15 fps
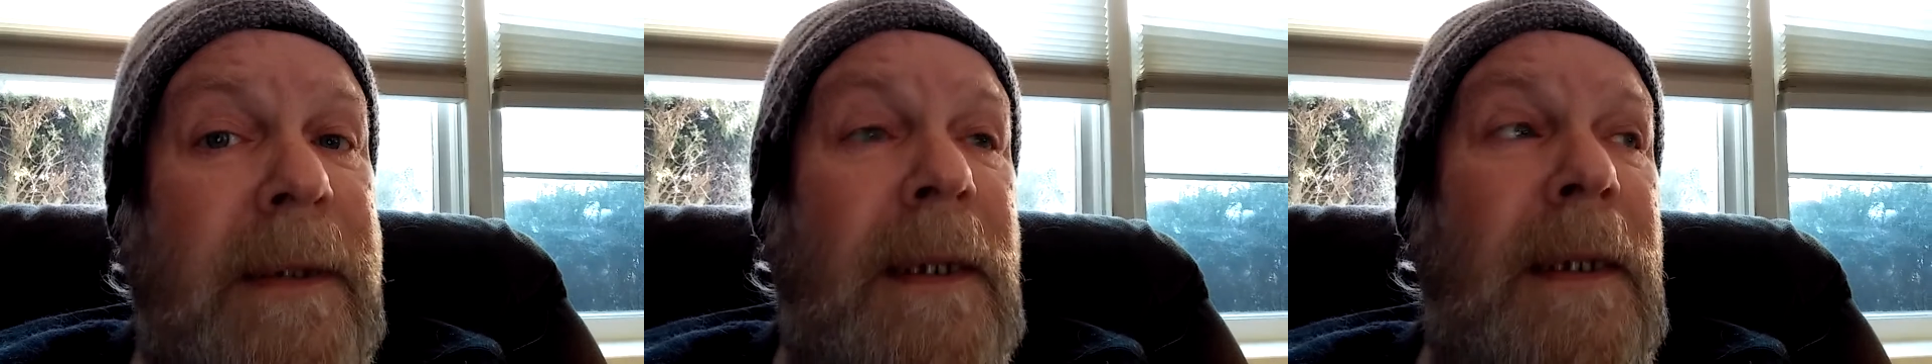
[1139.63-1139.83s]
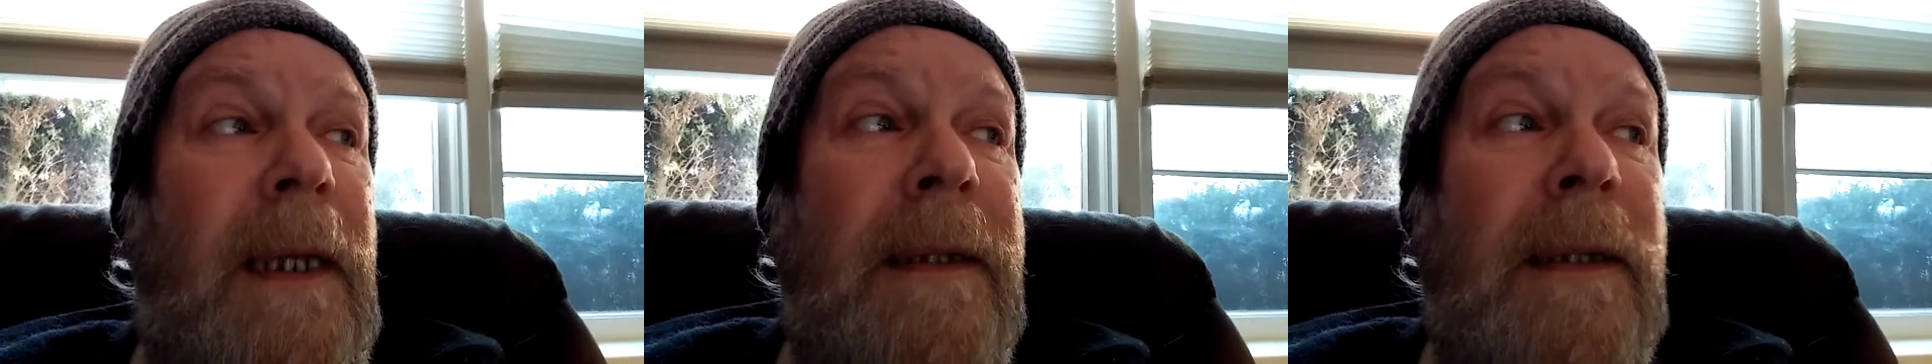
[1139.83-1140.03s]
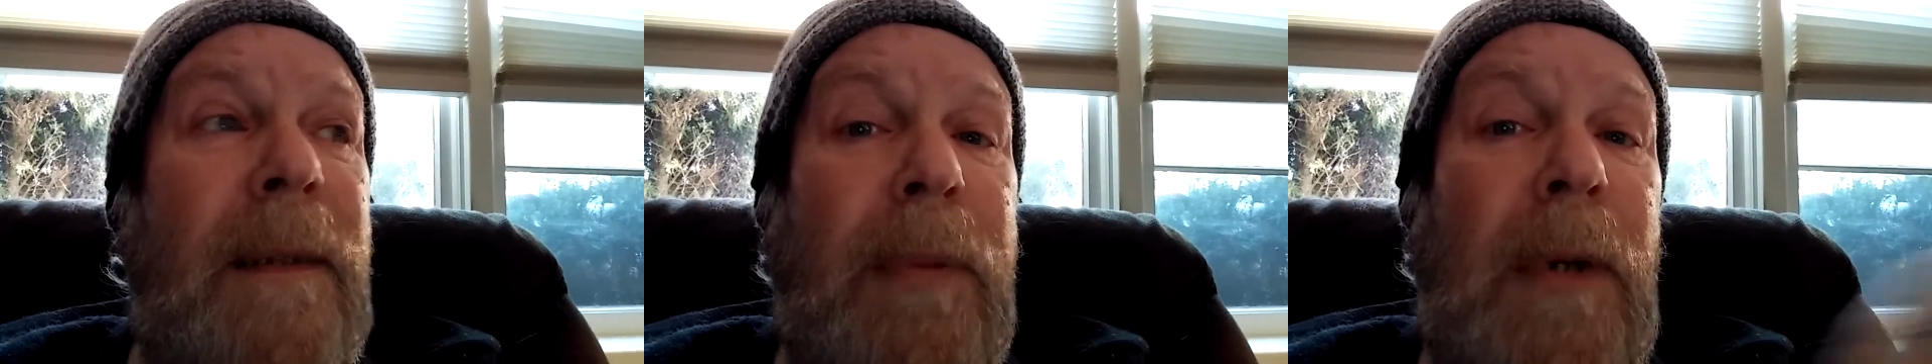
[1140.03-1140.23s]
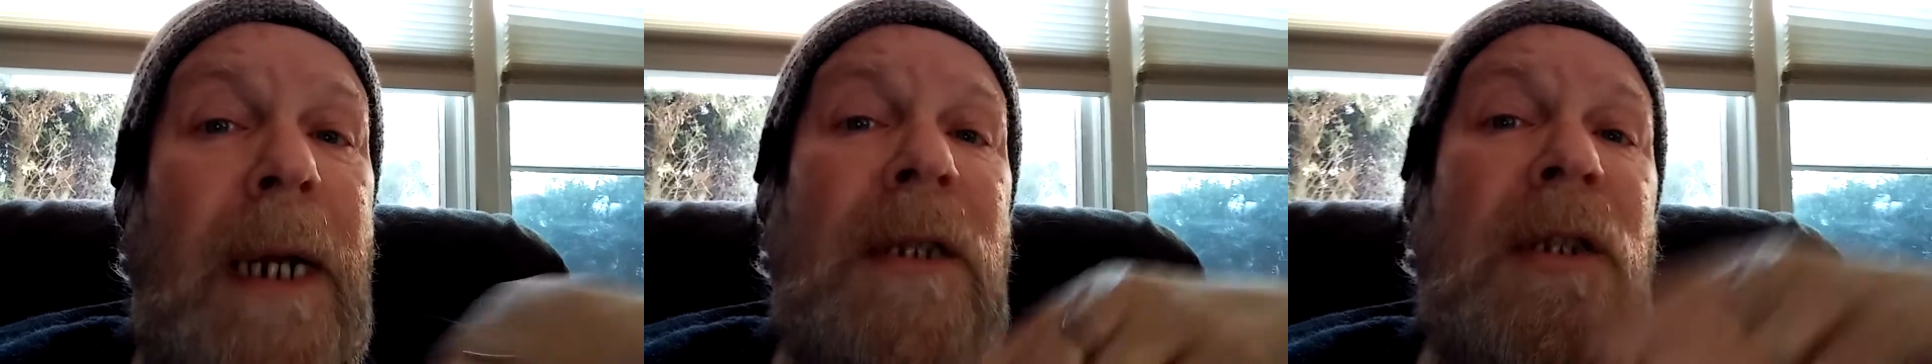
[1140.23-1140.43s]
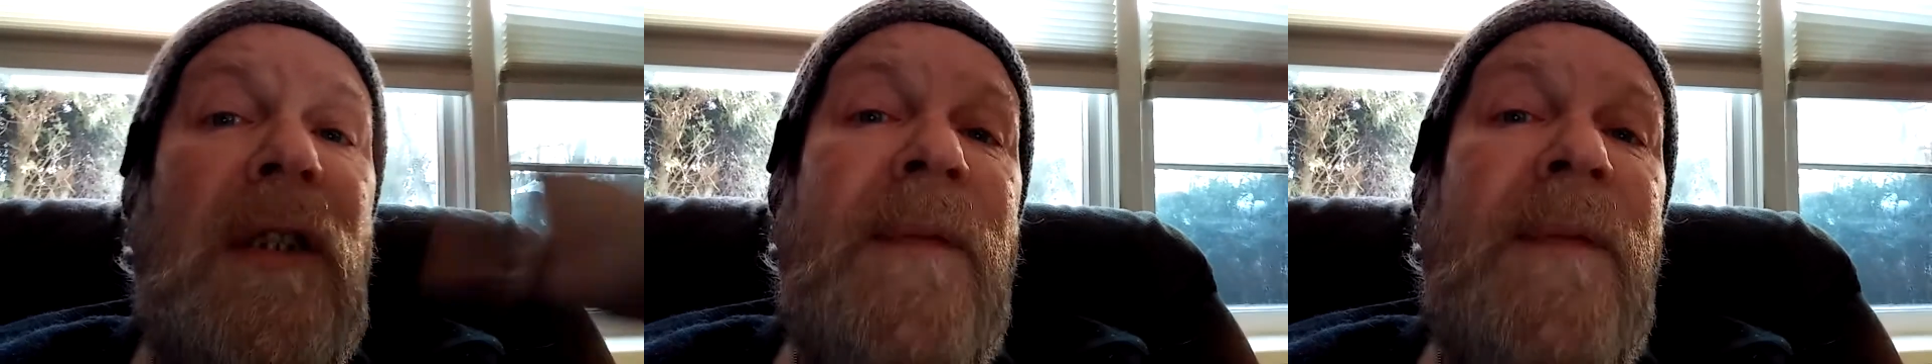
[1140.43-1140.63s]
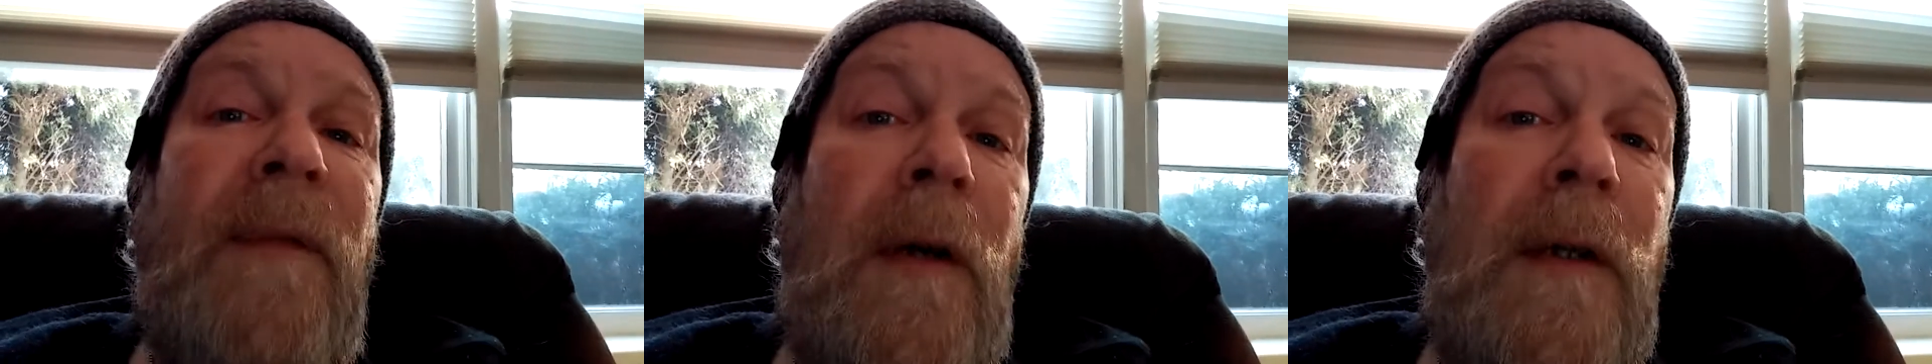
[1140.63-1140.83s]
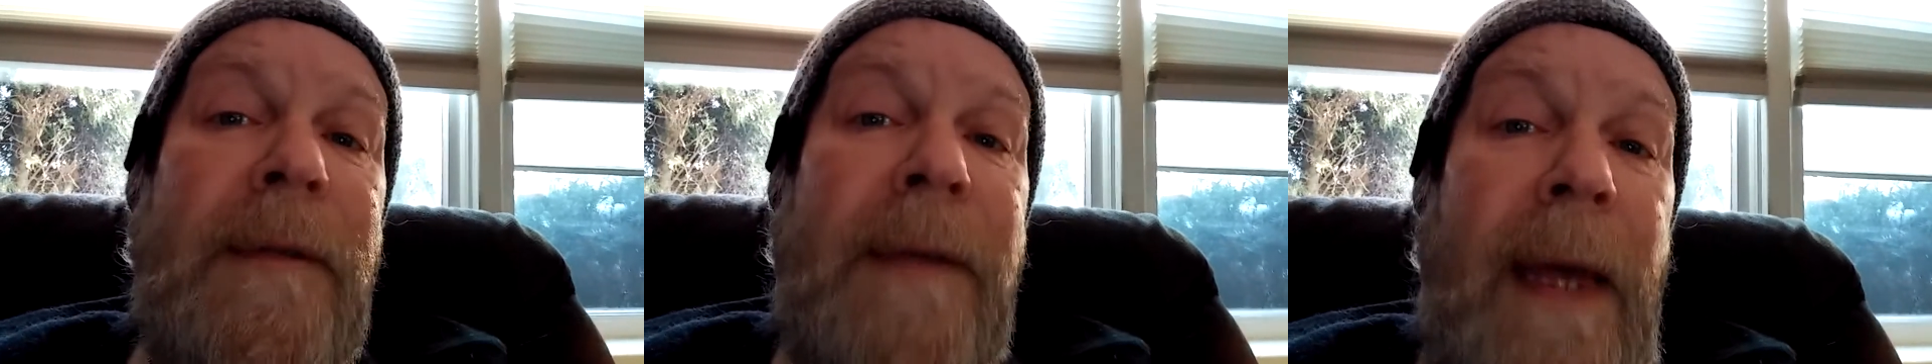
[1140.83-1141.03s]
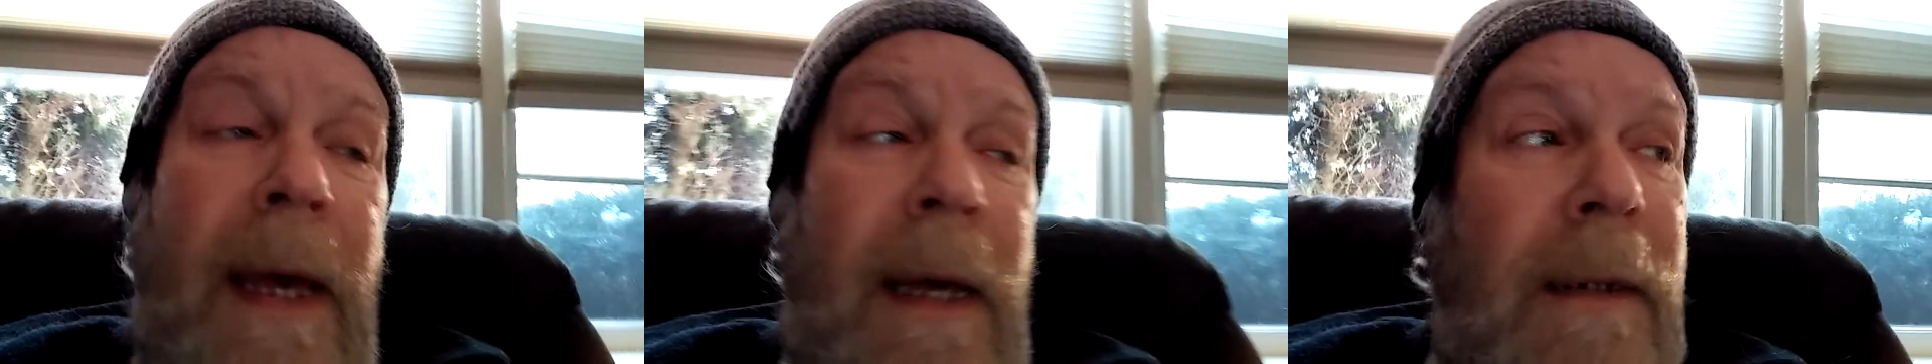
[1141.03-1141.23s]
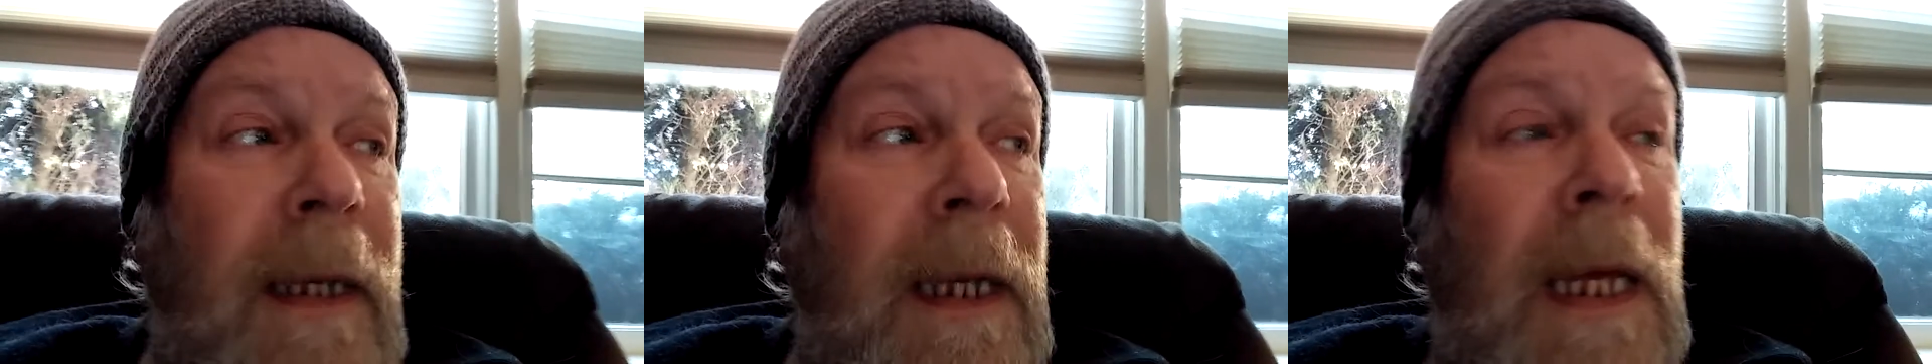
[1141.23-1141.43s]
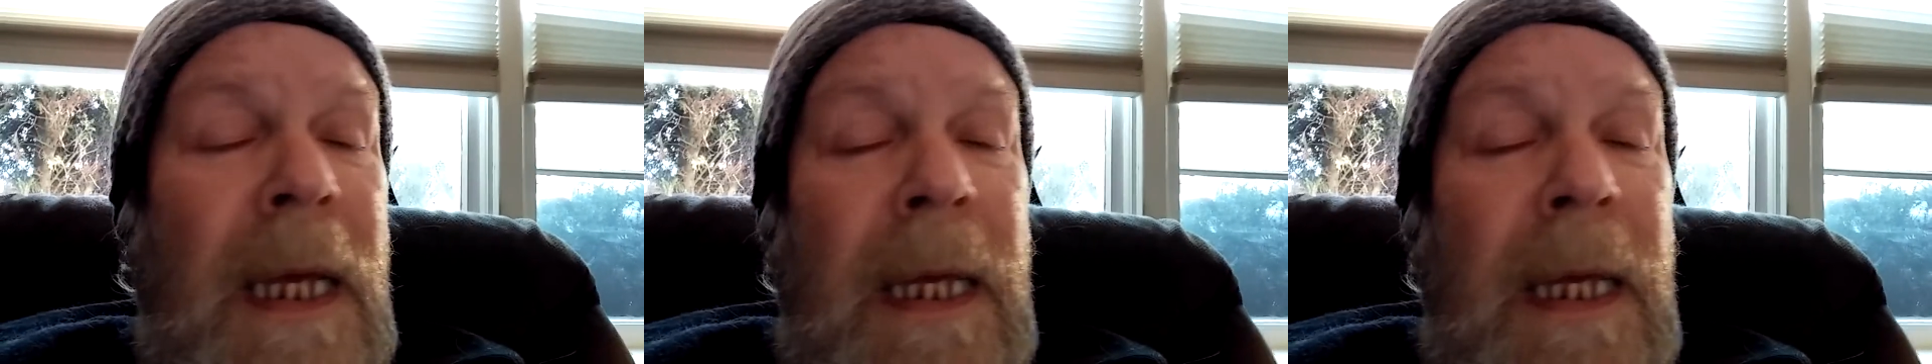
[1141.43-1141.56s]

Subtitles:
you let the branches fall down,